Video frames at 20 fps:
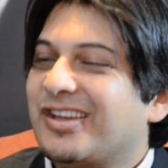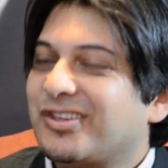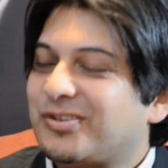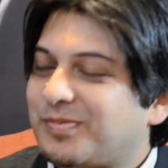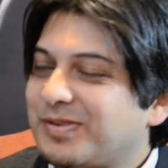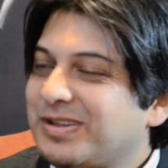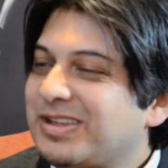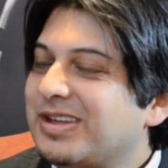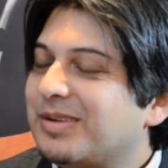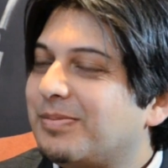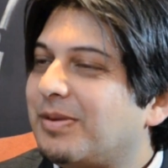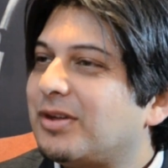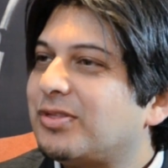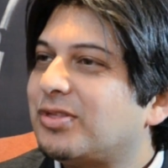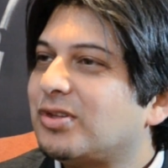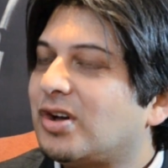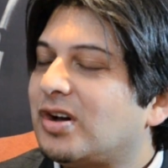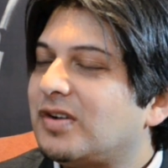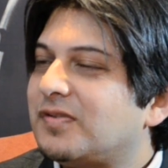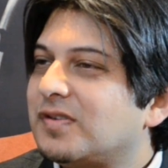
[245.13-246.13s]
Speaking about
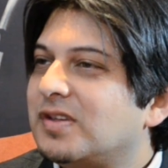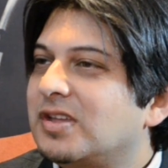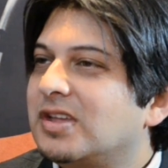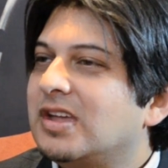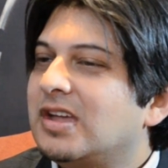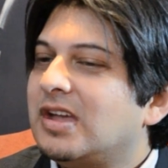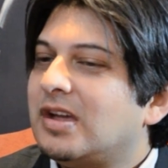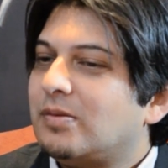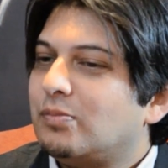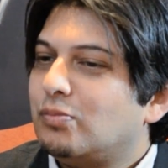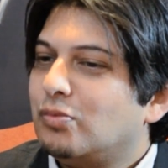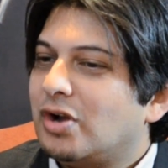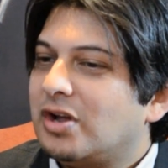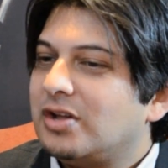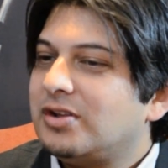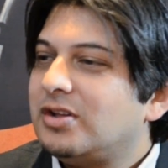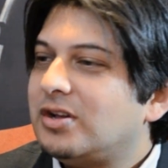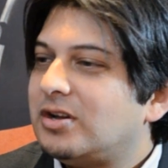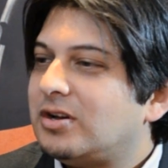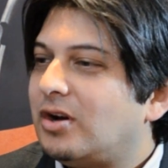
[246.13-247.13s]
the coffee,
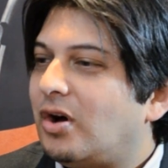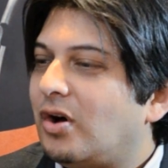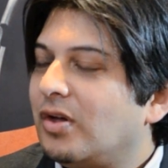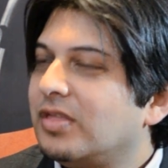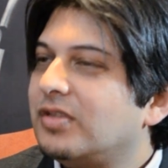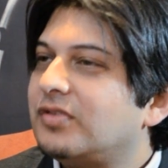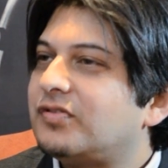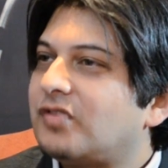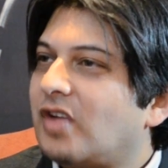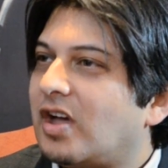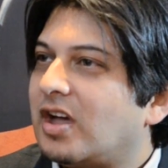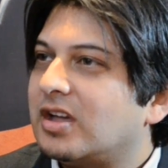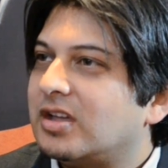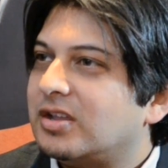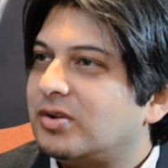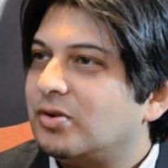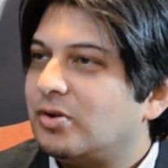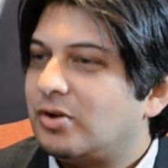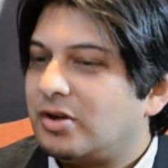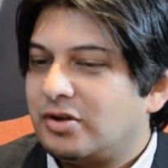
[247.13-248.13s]
Munaria, on the
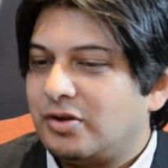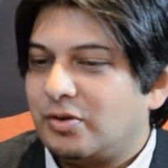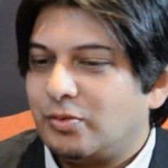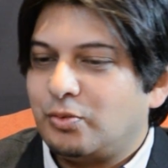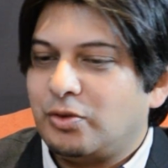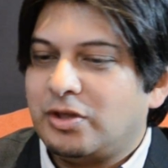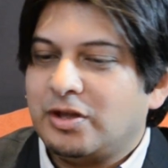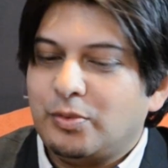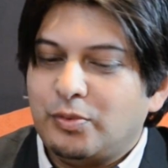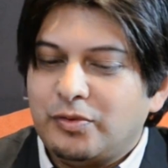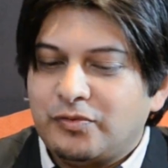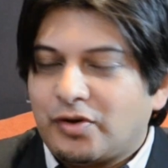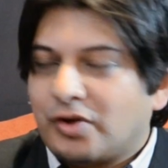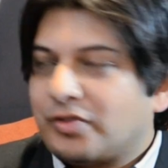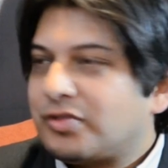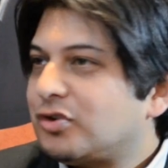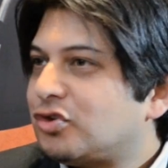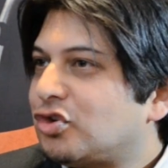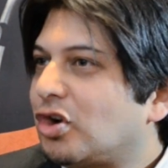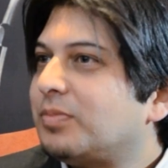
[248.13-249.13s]
side, here we've
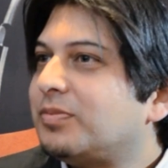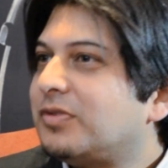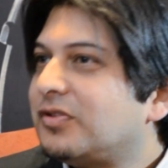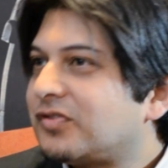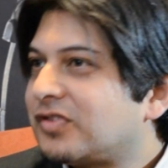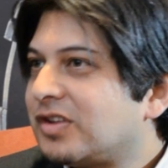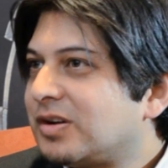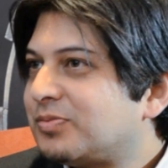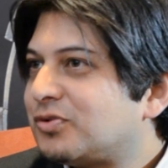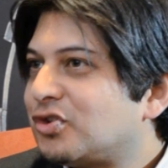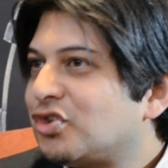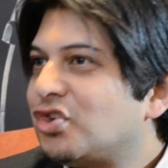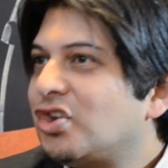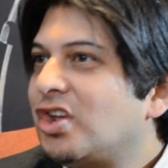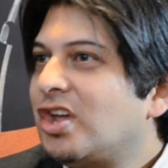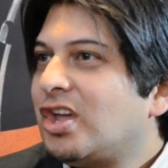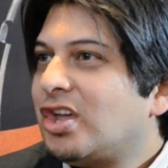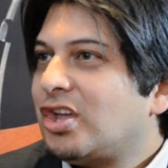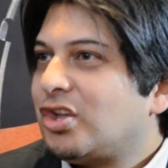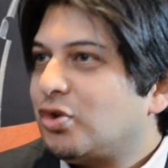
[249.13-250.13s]
got the job description.
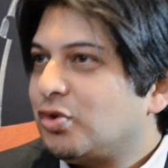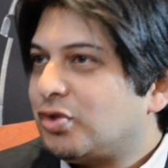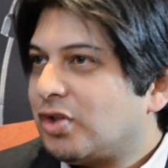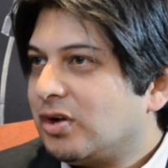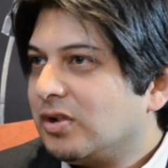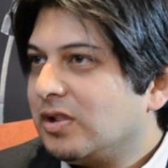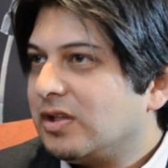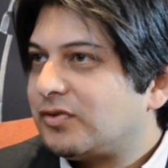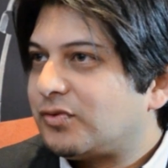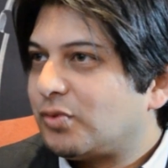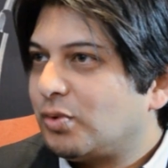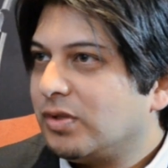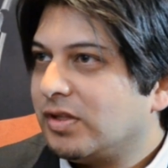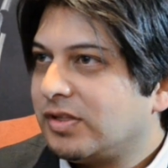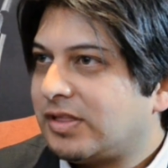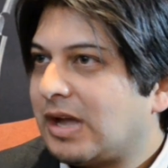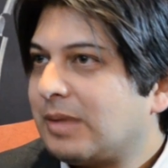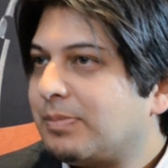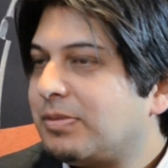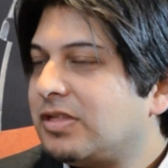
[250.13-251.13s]
You told us all
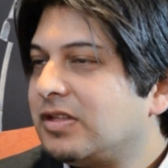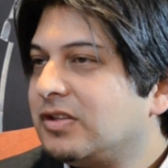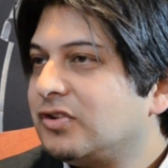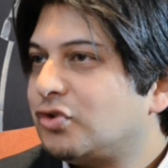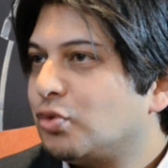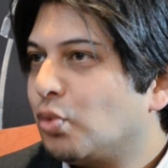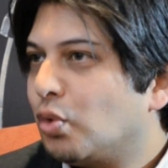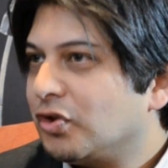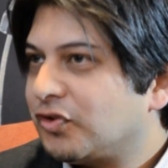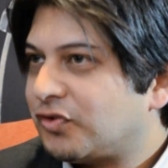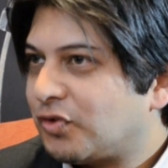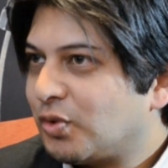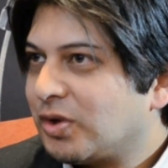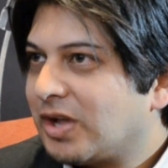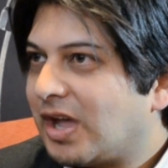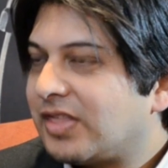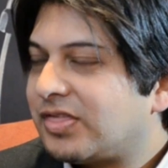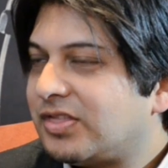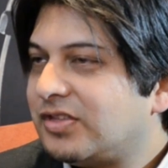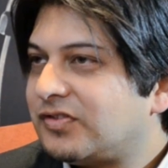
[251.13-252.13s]
the type of things she was
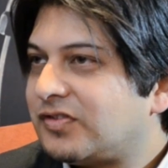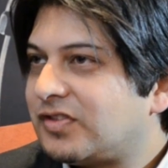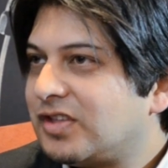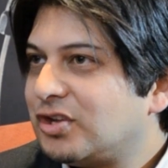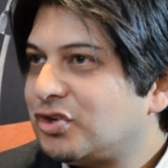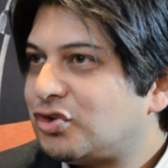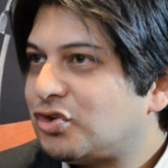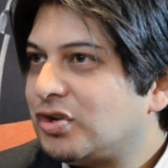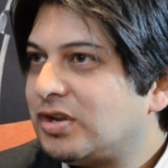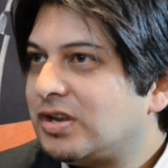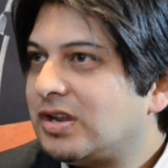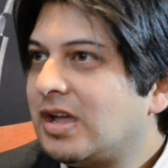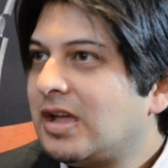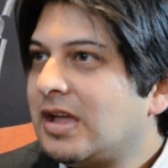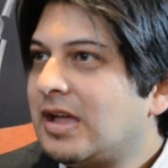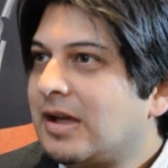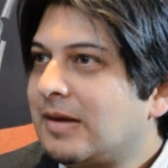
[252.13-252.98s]
doing at the station.